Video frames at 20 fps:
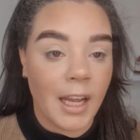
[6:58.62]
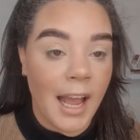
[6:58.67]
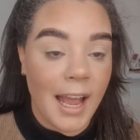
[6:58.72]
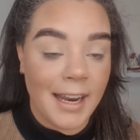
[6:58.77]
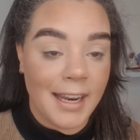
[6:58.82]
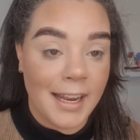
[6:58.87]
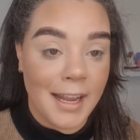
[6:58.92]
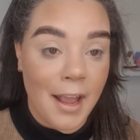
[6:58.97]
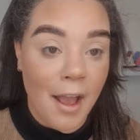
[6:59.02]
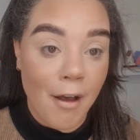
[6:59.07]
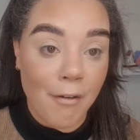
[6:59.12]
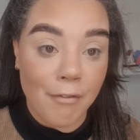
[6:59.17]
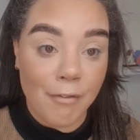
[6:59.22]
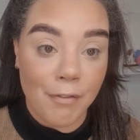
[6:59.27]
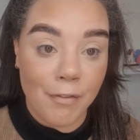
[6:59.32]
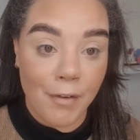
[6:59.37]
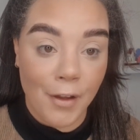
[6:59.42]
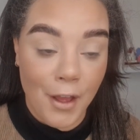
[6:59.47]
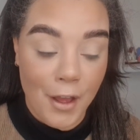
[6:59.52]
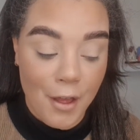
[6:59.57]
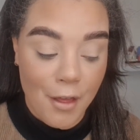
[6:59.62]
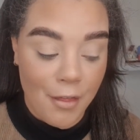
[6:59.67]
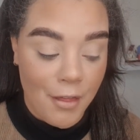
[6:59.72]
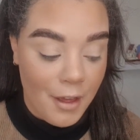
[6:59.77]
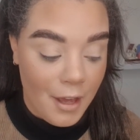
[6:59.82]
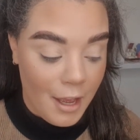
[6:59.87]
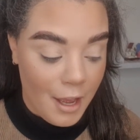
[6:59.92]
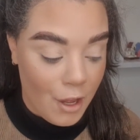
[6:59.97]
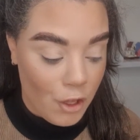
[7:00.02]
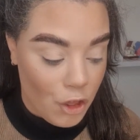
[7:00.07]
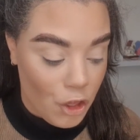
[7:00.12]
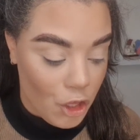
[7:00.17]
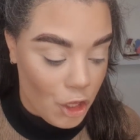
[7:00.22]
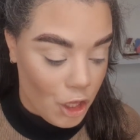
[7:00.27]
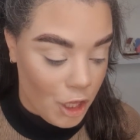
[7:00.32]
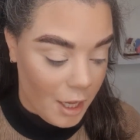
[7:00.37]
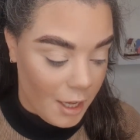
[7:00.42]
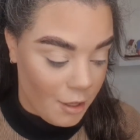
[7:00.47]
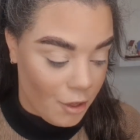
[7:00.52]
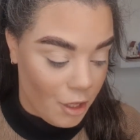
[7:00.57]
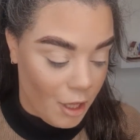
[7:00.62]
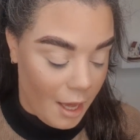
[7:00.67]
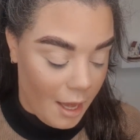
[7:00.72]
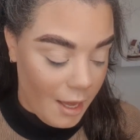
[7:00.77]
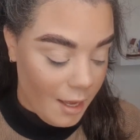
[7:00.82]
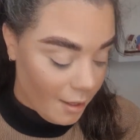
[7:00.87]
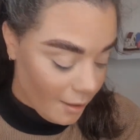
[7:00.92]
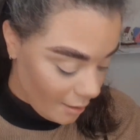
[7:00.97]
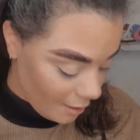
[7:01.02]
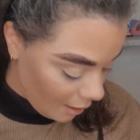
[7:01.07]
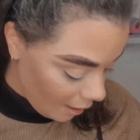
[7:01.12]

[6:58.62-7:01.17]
any further chit chat,